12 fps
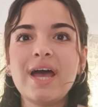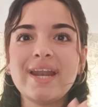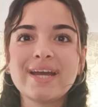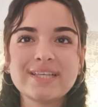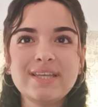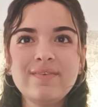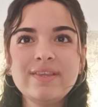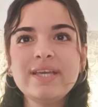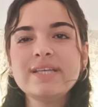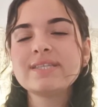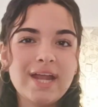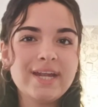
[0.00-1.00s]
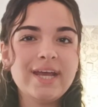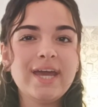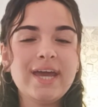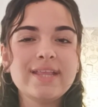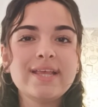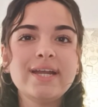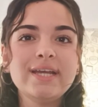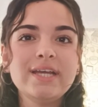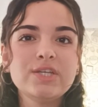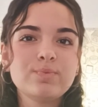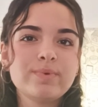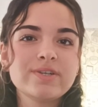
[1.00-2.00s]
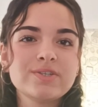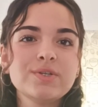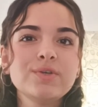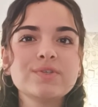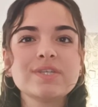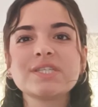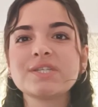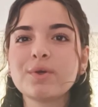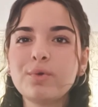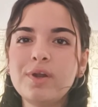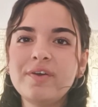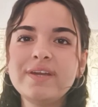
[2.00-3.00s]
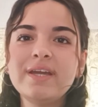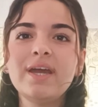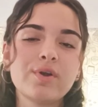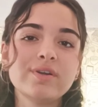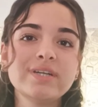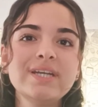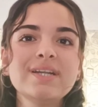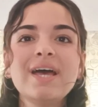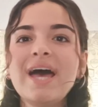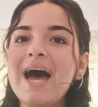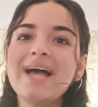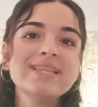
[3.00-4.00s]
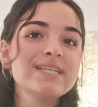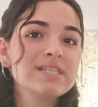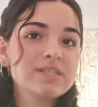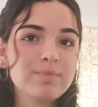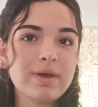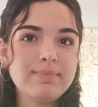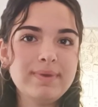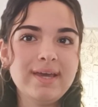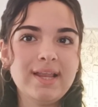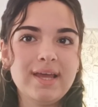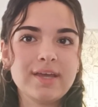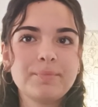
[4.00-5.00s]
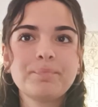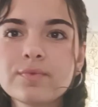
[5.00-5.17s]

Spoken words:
and activities that each person uses regularly for learning, and this is my PLA.